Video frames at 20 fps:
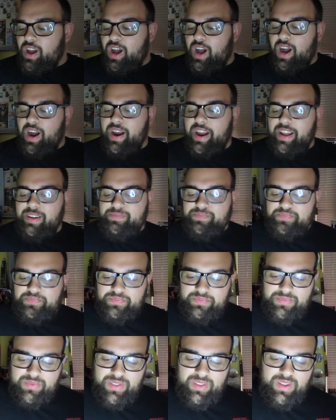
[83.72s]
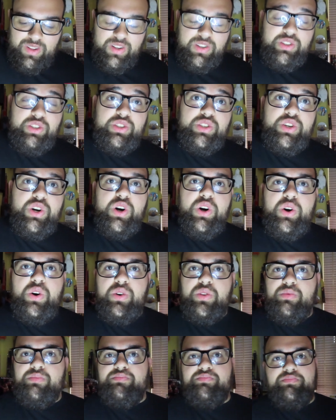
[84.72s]
Alright,
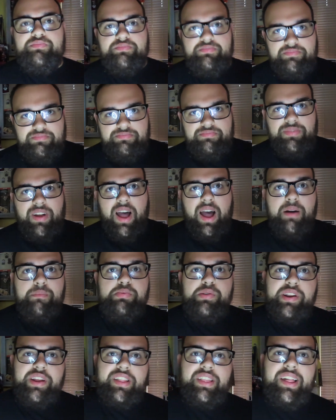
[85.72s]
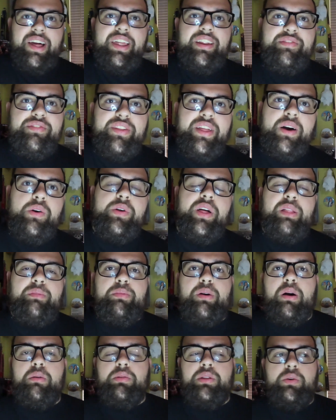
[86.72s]
so I'm pretty excited for that one. That's
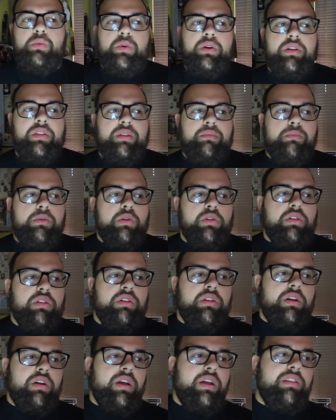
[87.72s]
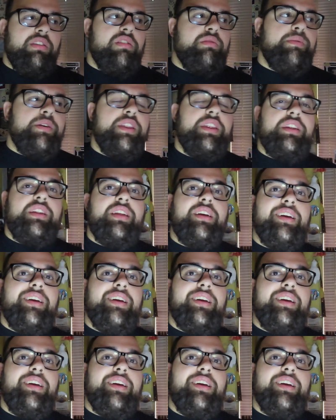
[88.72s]
probably one of the most anticipated